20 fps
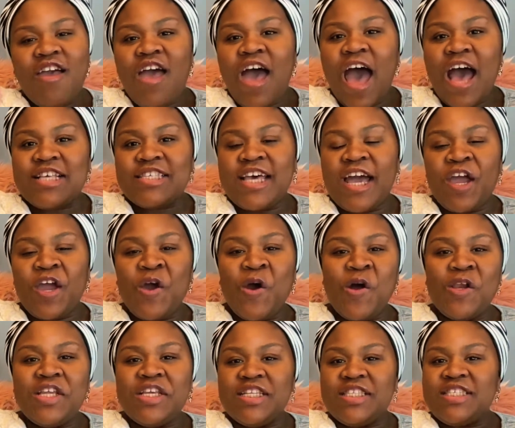As I
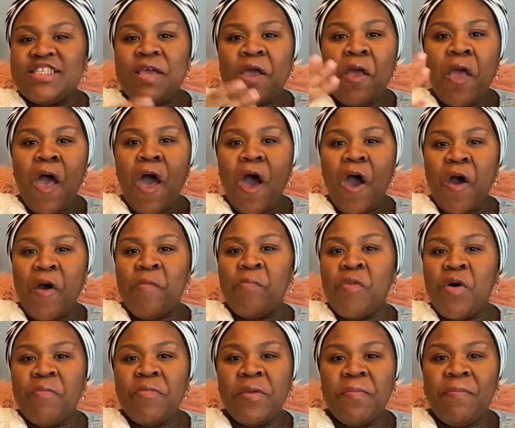call it, a
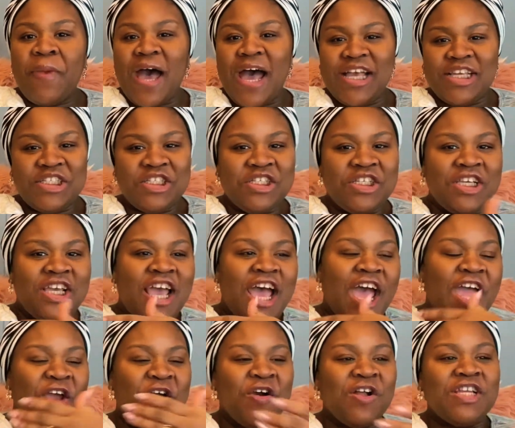mommy badge.
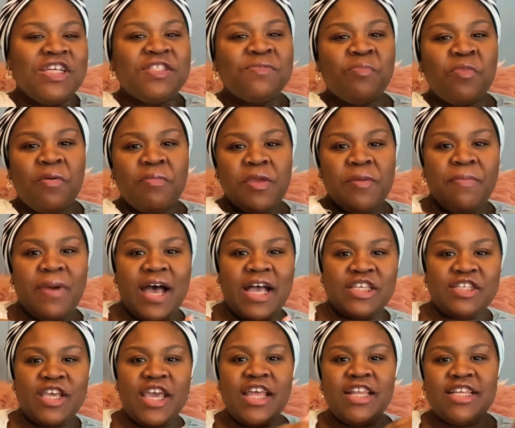I call it mommy
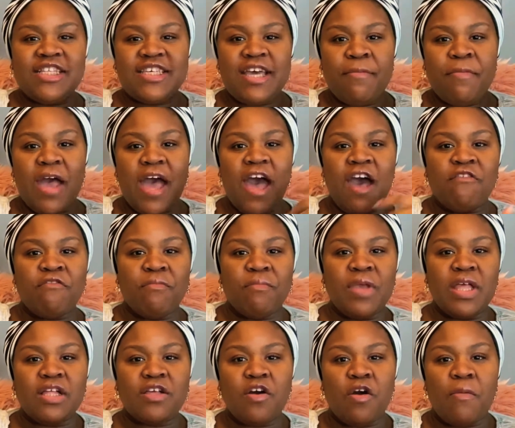badge anytime I have
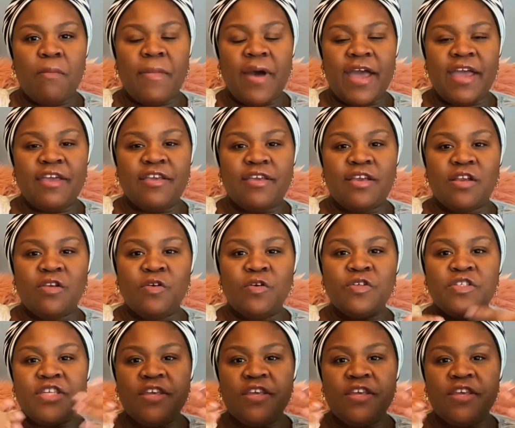milk on my clothes.